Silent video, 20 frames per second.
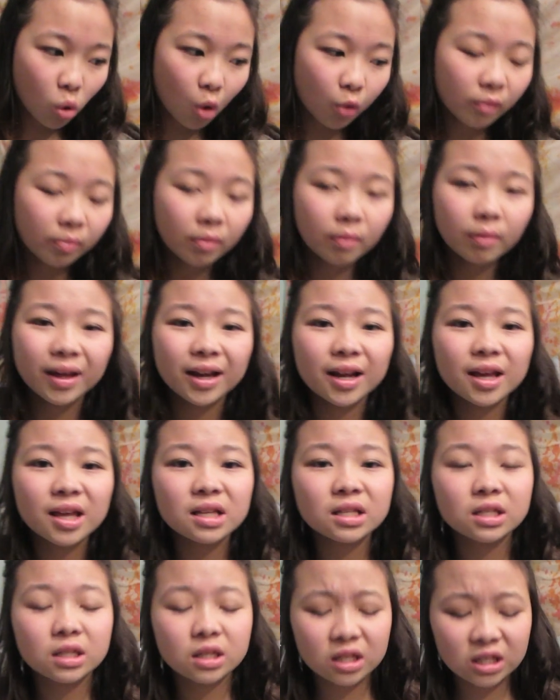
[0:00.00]
We've been planning it
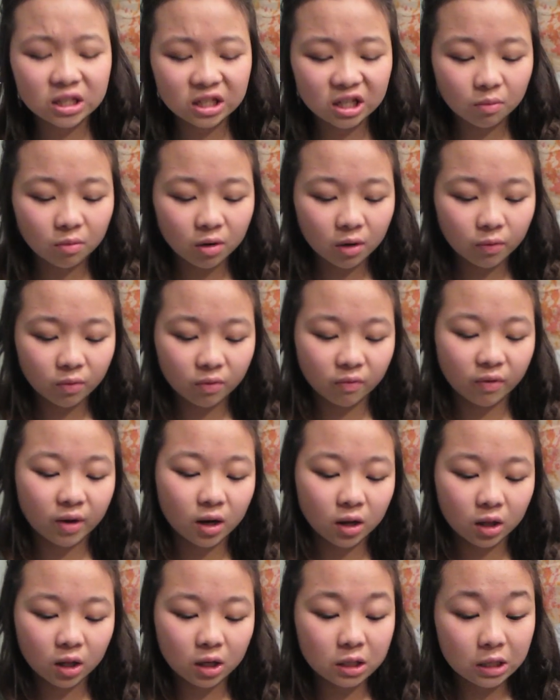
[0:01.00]
since the summer and we
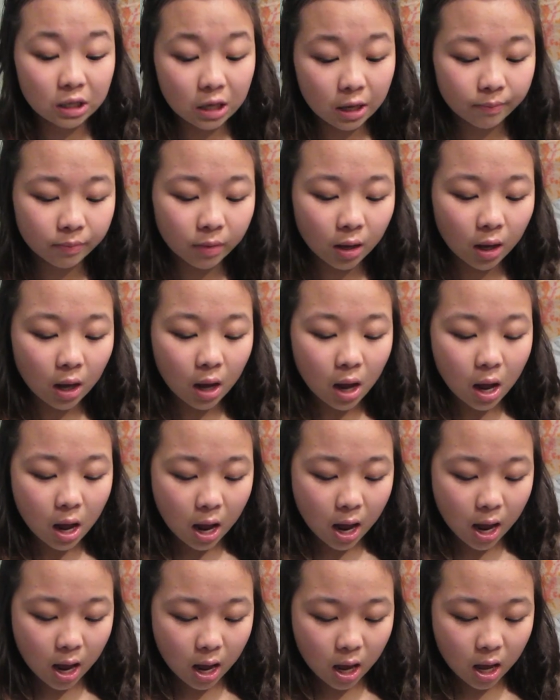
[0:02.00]
finally did it.
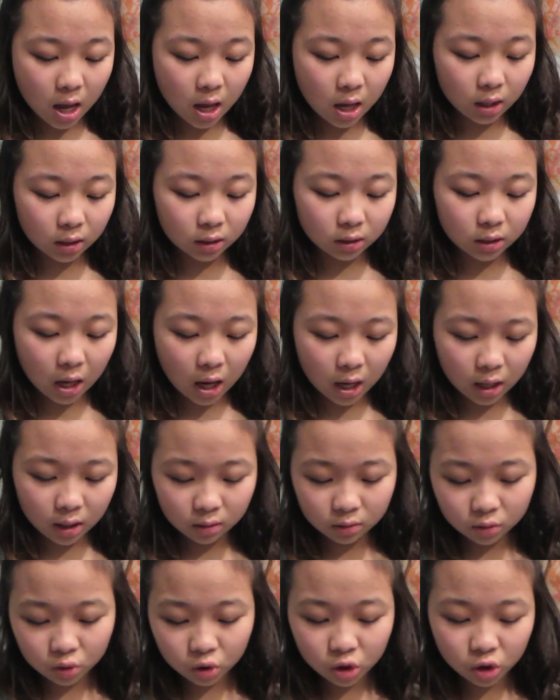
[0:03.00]
And
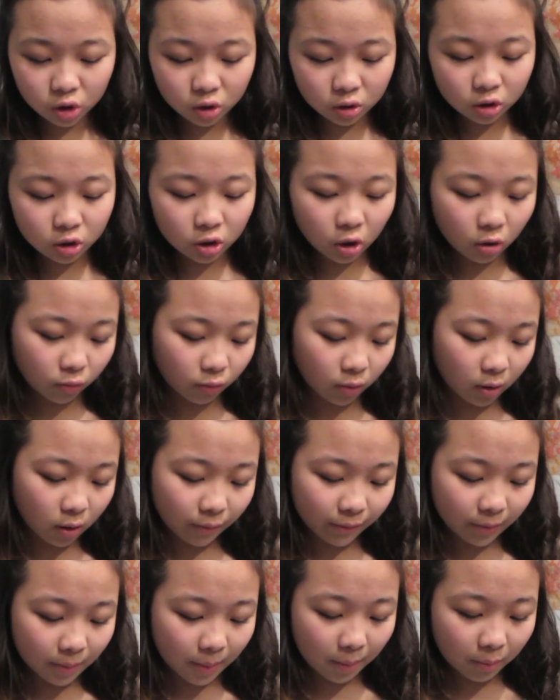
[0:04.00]
I don't really
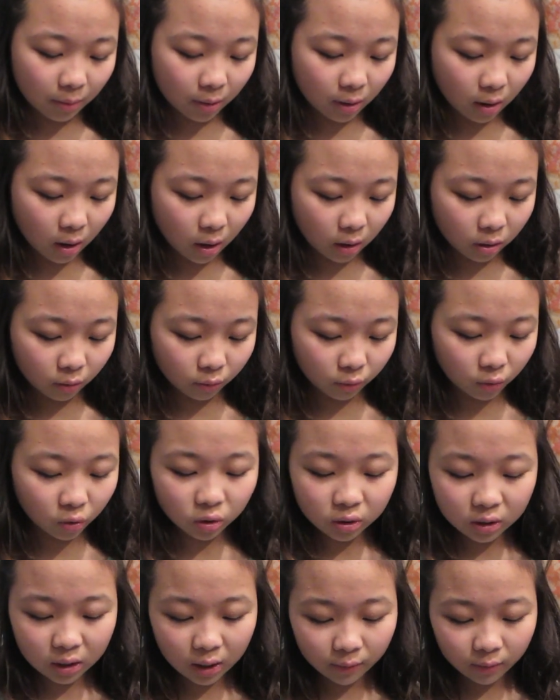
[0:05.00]
remember all the
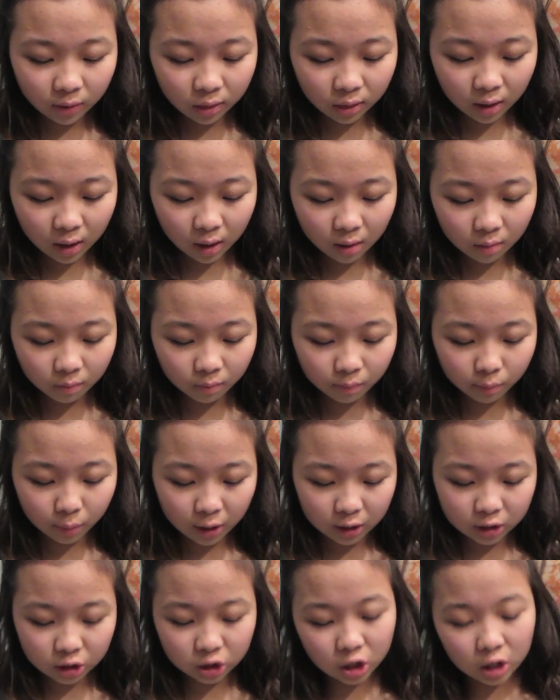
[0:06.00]
rules and everything,
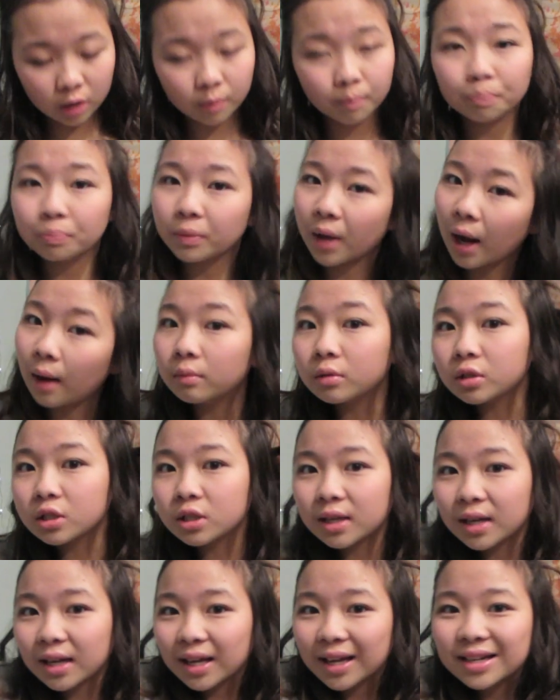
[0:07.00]
but I'm just
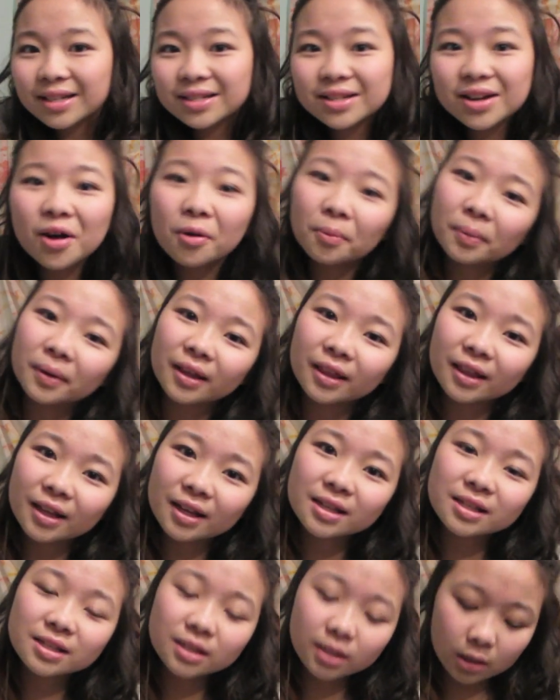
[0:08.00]
gonna get into opening
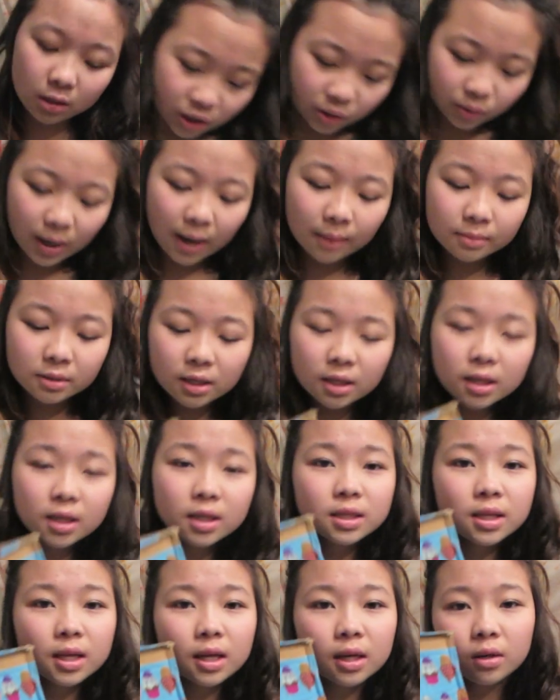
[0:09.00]
this. She wrapped it in
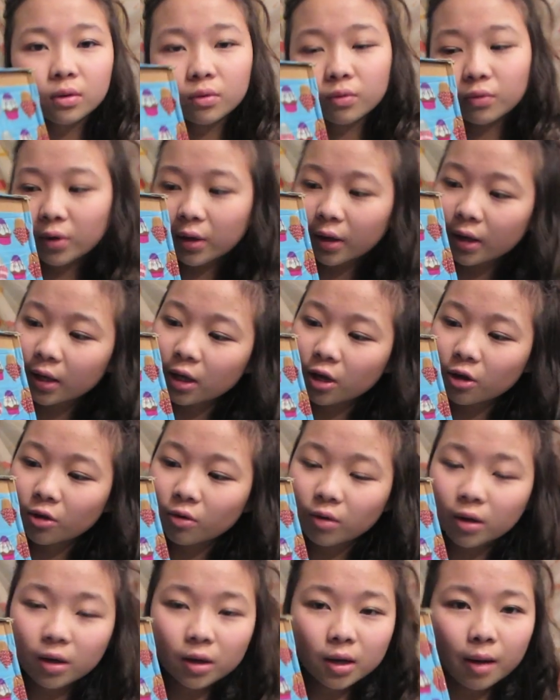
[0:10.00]
this like really cute
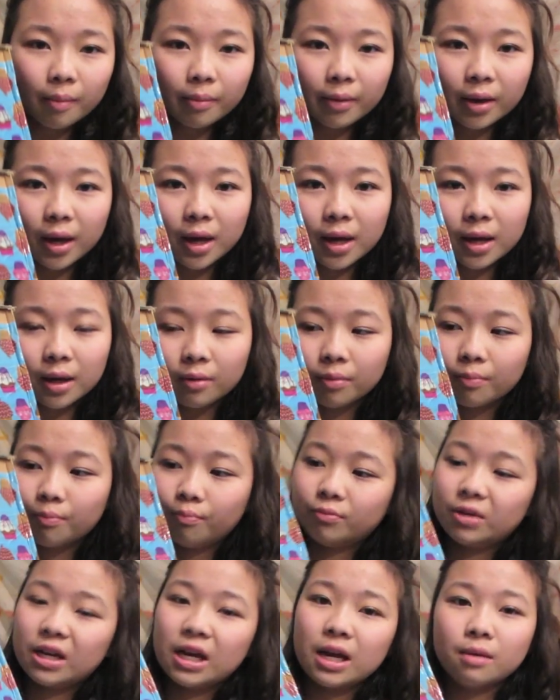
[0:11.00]
cupcake
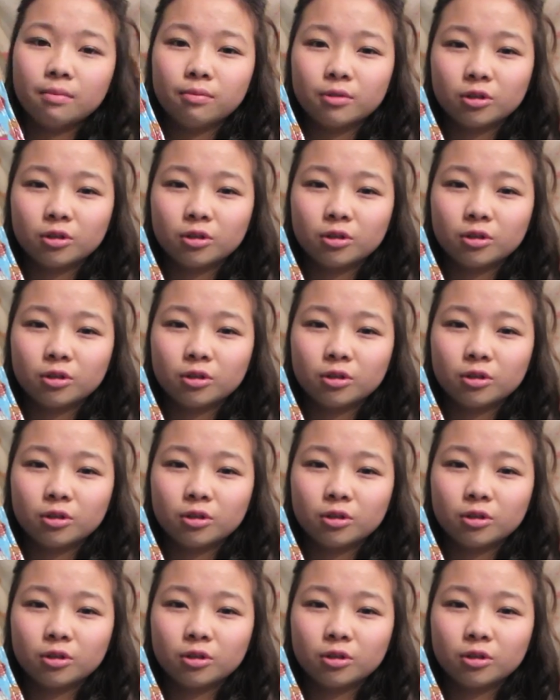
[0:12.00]
tape.